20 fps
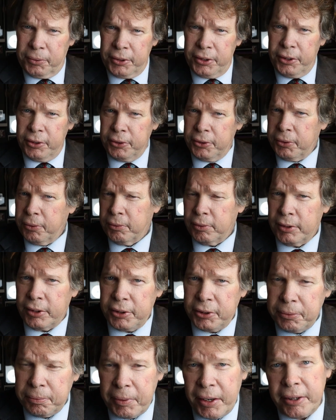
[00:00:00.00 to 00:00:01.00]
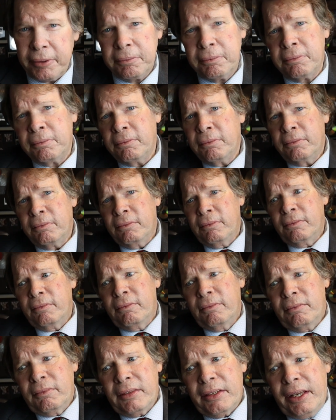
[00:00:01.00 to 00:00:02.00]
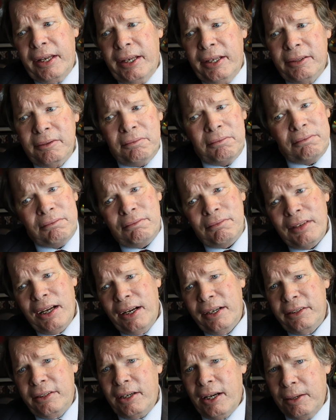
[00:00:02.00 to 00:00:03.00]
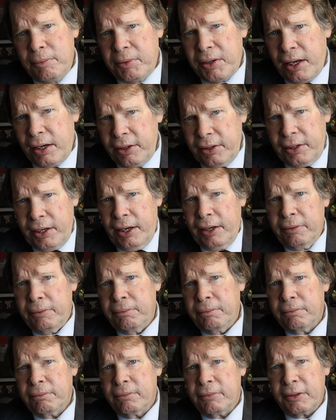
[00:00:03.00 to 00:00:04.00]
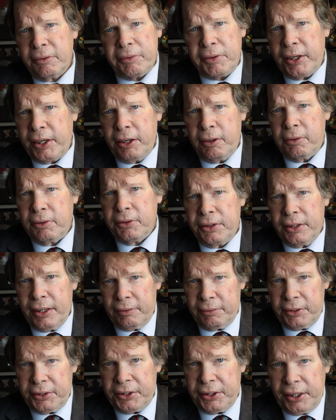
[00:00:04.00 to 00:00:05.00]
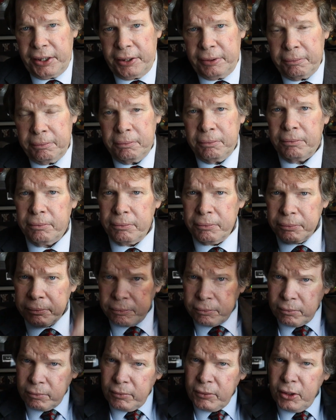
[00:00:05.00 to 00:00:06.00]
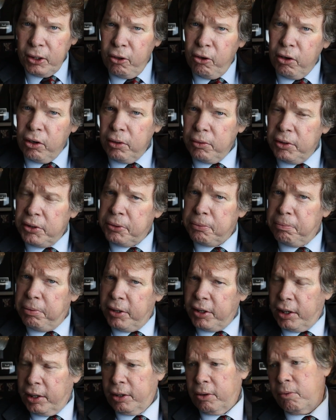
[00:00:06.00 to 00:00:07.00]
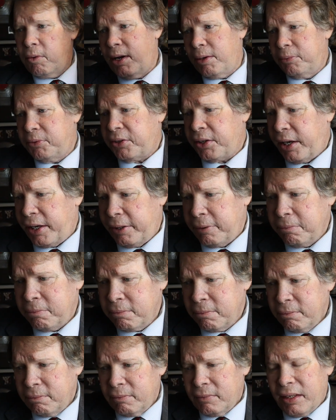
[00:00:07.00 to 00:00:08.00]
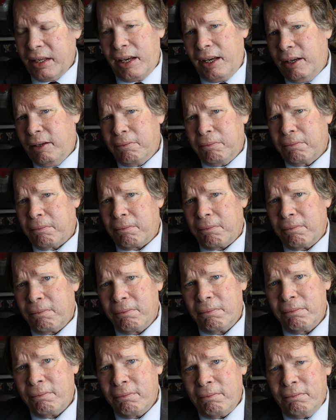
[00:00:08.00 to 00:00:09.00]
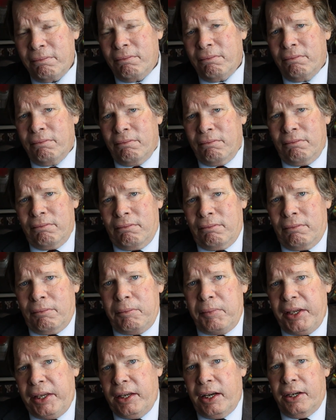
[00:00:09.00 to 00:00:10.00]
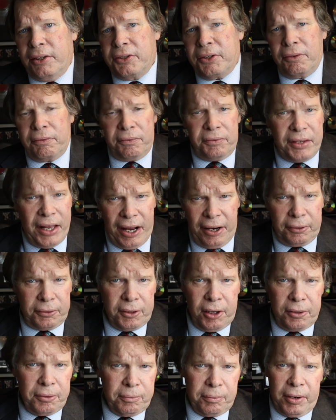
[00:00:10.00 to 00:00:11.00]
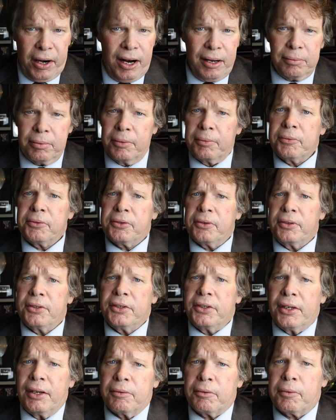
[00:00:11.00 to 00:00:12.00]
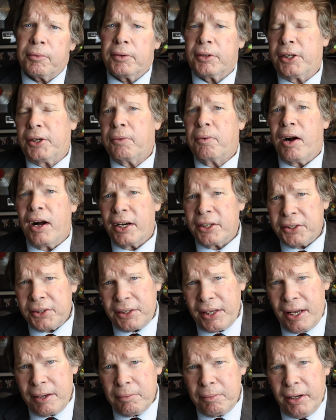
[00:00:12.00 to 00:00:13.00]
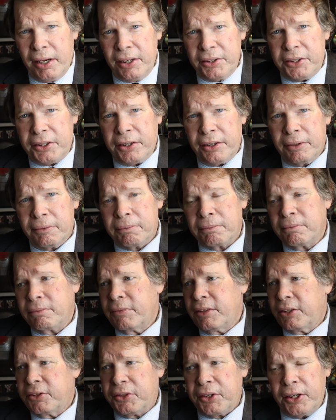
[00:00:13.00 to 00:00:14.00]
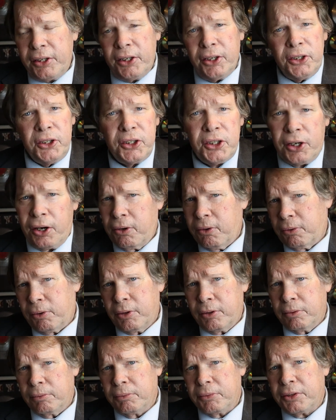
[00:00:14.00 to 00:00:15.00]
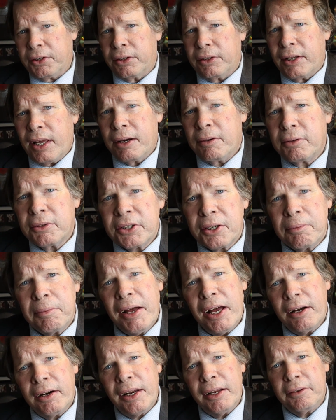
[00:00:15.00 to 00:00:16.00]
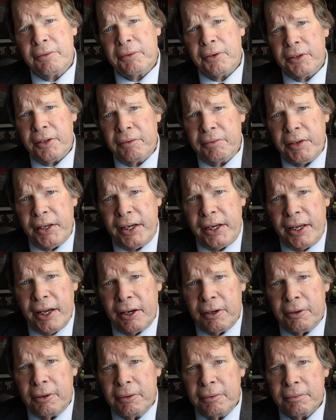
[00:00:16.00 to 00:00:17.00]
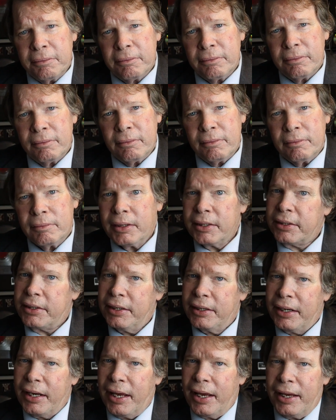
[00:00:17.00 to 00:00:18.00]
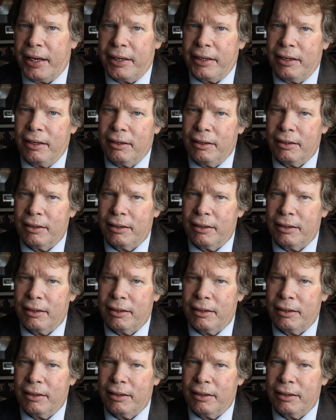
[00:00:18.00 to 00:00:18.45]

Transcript: were usually spent, and 9 times out of 10 the video never seen, or it was put on a website and because of download problems was never really watched that much and seen in showrooms, and that was about it for the video. But today,